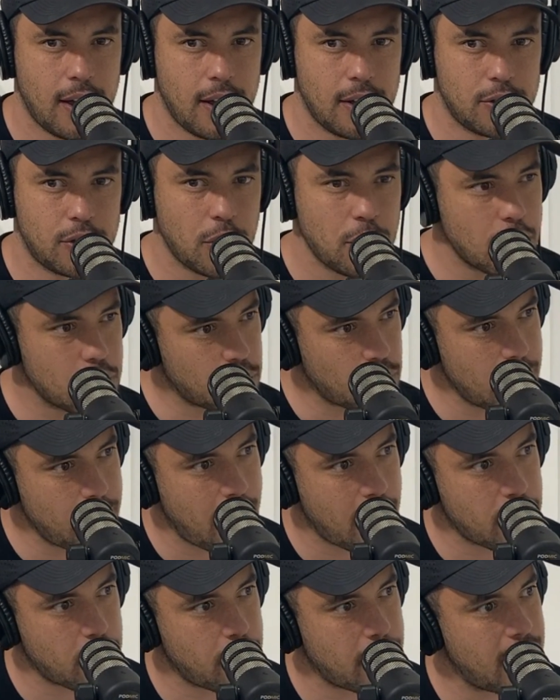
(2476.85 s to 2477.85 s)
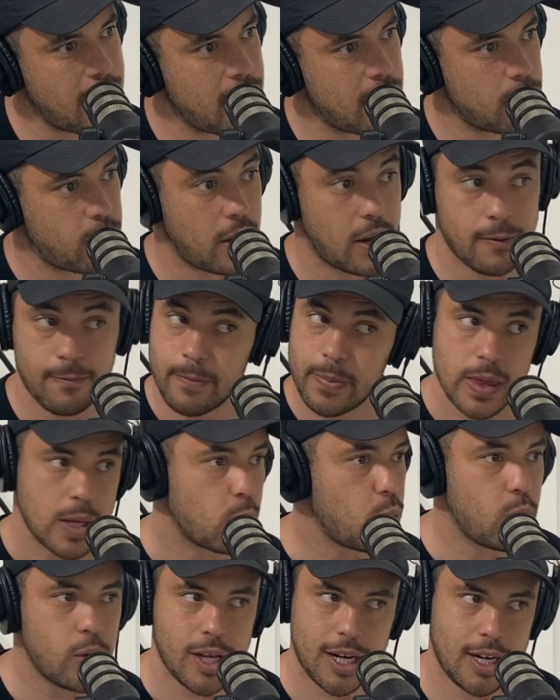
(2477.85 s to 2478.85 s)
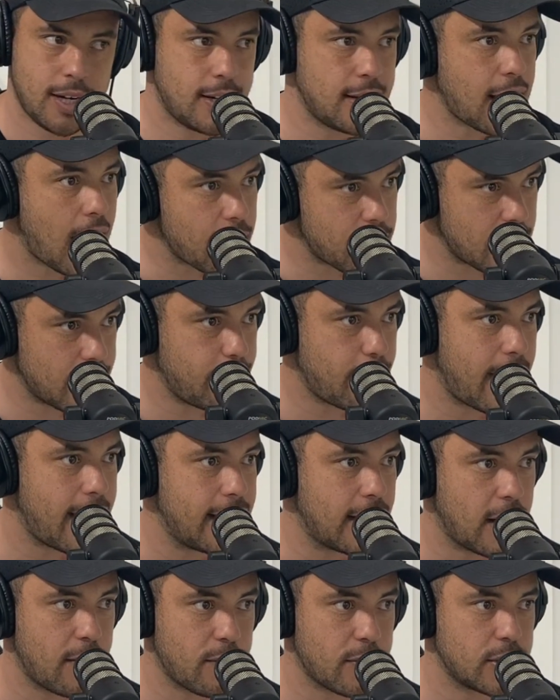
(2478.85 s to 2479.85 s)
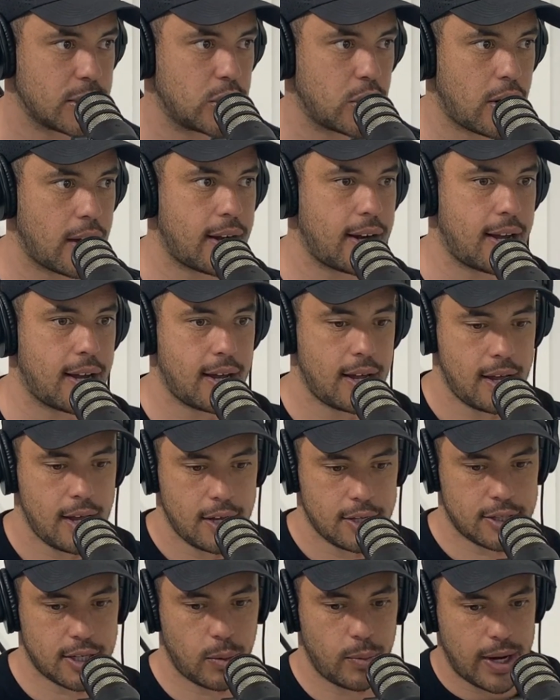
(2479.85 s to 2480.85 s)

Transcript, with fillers: uh, two to three month period where we were getting nothing made over in China.